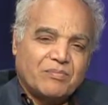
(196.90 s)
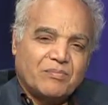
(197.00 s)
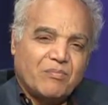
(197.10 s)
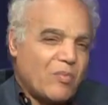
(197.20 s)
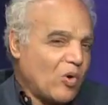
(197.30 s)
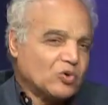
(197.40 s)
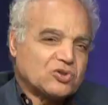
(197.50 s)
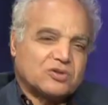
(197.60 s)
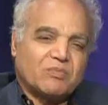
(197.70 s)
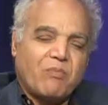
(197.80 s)

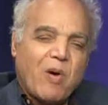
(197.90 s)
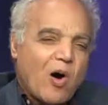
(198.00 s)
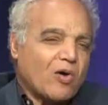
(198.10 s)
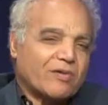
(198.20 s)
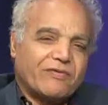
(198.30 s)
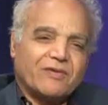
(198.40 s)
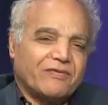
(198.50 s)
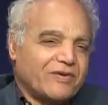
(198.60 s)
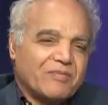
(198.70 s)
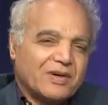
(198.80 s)
most powerful
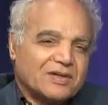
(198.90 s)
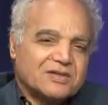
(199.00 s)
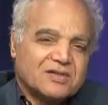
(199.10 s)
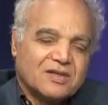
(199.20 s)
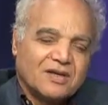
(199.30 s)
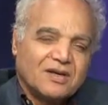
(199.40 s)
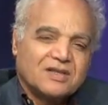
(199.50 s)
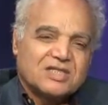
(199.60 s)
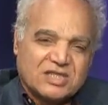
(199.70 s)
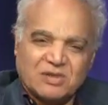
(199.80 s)
feminist
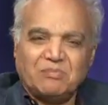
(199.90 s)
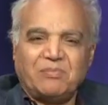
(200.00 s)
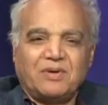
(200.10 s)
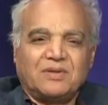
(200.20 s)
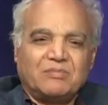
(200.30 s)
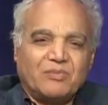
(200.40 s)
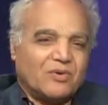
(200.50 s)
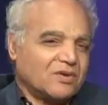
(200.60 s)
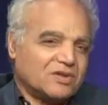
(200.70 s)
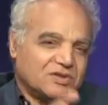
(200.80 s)
symbol,
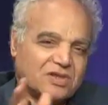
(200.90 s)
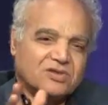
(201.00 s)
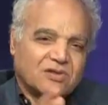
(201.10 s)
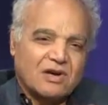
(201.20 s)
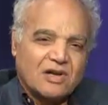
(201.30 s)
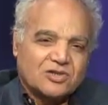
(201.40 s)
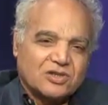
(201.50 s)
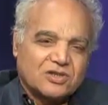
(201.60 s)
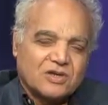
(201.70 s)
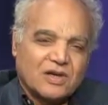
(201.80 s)
more than just
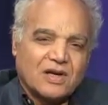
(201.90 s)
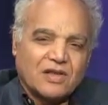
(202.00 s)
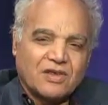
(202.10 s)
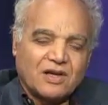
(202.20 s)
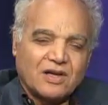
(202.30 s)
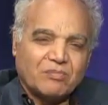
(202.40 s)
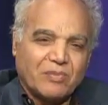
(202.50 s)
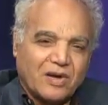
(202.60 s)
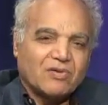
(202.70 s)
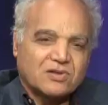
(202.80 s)
religious, and I think that
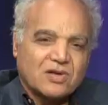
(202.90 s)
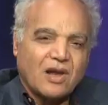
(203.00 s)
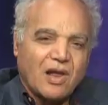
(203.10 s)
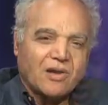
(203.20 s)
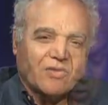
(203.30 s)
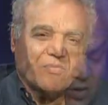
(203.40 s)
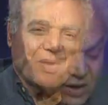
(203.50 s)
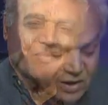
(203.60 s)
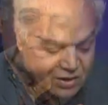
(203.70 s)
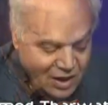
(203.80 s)
bothers a lot of people.
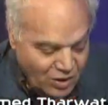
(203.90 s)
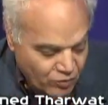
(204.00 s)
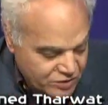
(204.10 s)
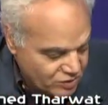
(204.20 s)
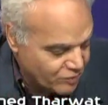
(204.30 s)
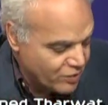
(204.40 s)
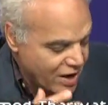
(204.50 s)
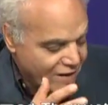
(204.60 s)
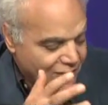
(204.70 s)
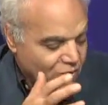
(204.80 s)
What's going on was we
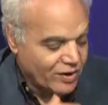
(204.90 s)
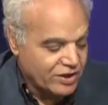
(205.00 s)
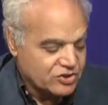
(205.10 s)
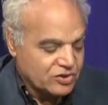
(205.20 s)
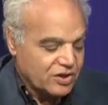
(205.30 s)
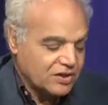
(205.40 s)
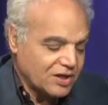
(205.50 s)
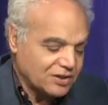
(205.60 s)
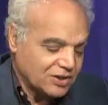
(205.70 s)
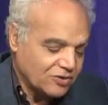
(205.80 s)
have our guest today,
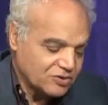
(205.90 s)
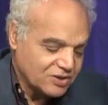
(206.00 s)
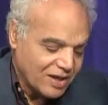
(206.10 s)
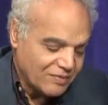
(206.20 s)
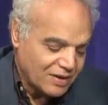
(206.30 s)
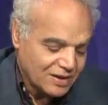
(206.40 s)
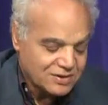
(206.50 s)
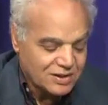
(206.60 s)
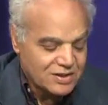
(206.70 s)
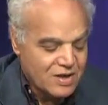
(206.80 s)
Dr. Hussam
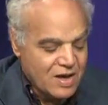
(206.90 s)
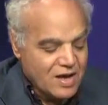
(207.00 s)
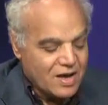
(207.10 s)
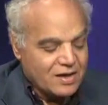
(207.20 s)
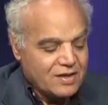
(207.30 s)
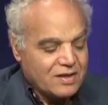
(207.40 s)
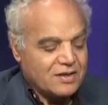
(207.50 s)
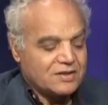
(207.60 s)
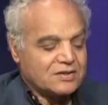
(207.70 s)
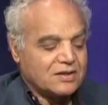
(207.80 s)
Al-Kizli, and he is